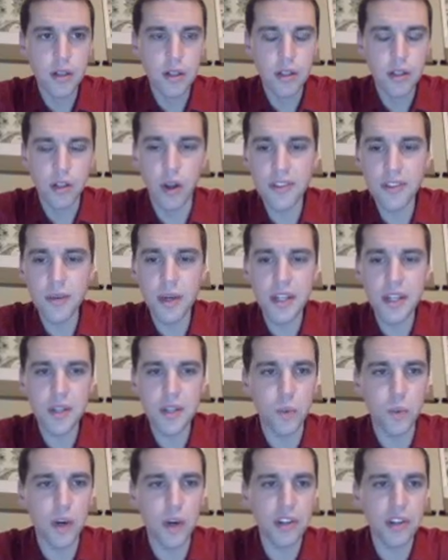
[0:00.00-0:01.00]
Hello everyone
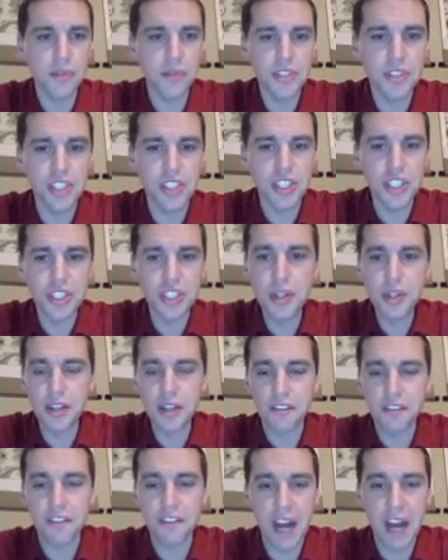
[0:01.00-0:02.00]
and welcome to
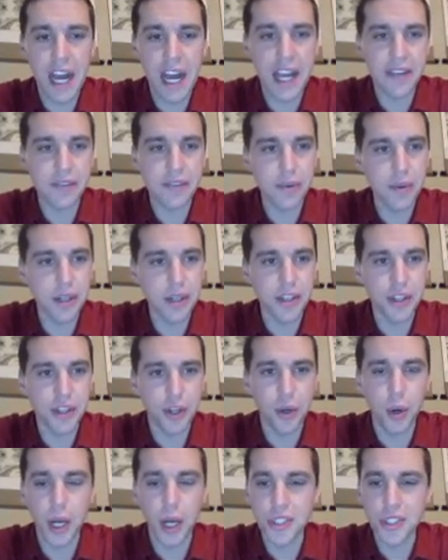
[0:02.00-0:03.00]
Unit 5. We're in the
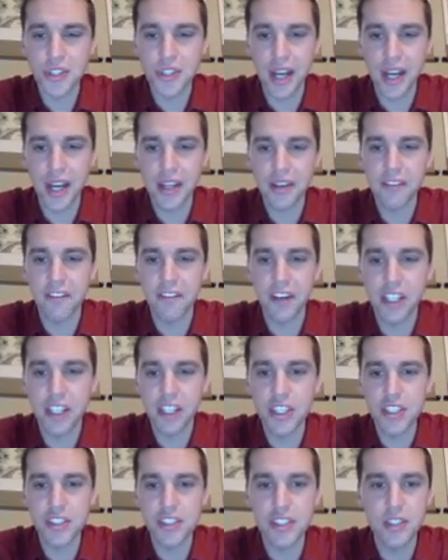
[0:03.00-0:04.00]
Quadratic
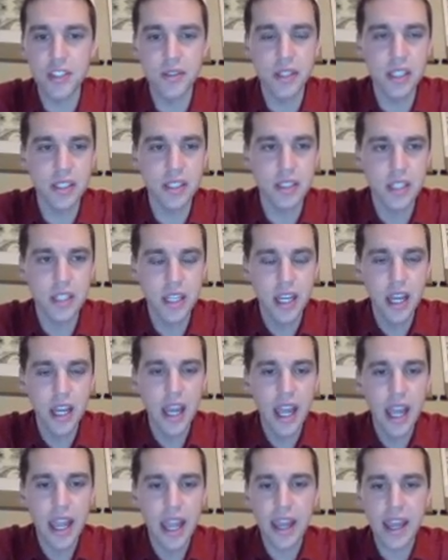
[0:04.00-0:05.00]
Functions unit
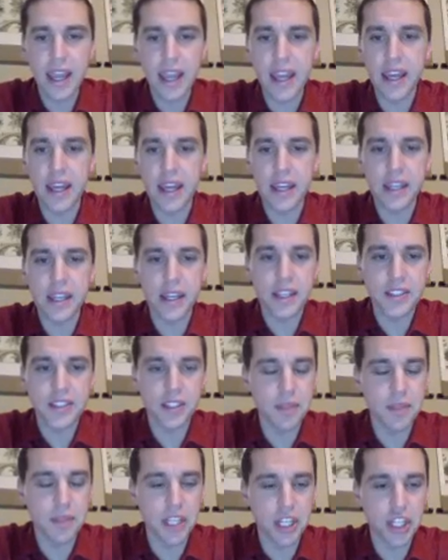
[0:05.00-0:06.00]
and it's
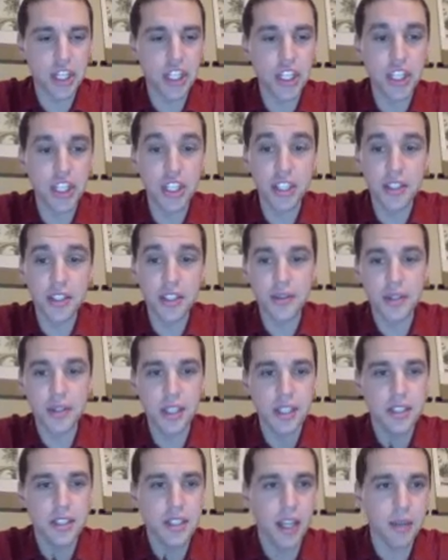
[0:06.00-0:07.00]
going to be a good
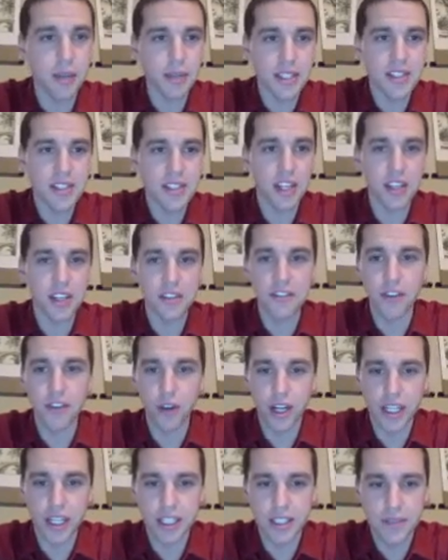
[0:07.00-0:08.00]
unit. I'm excited
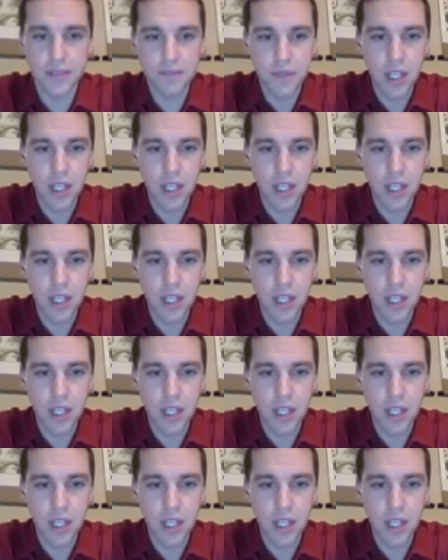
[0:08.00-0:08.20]
for it.